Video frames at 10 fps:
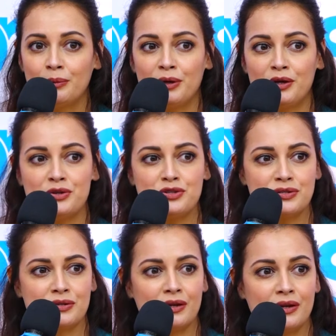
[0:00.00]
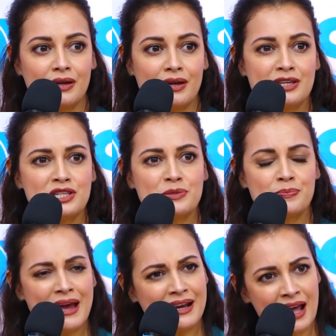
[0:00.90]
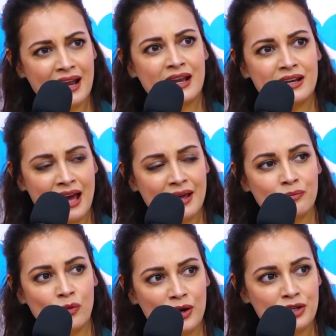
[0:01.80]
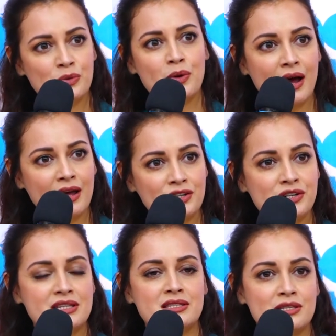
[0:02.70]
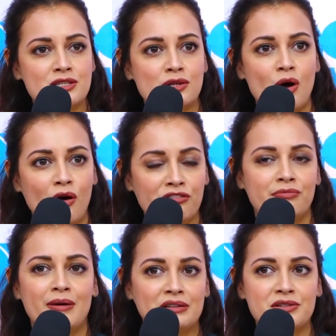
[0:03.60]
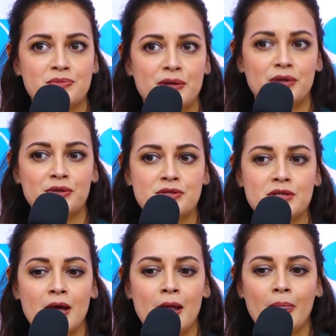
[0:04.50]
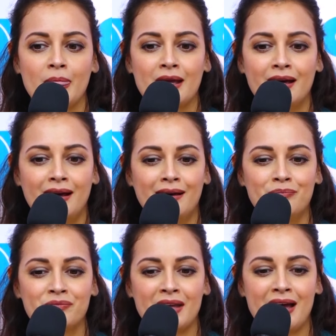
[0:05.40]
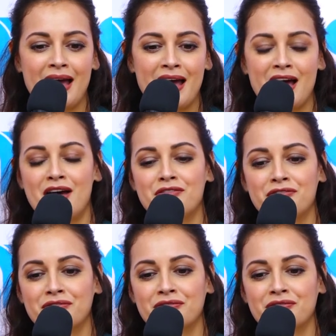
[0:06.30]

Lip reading: Because, and I want to address this off mothers, because there are